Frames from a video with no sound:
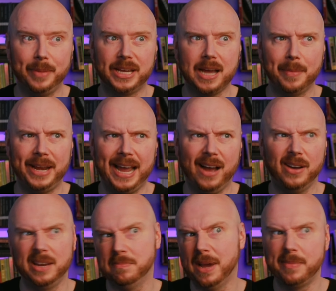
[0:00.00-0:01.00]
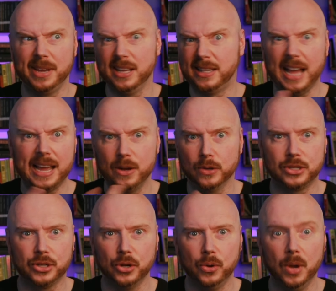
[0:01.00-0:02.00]
to be coming out in maybe a day or
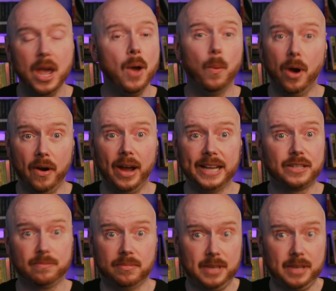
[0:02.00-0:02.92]
two where I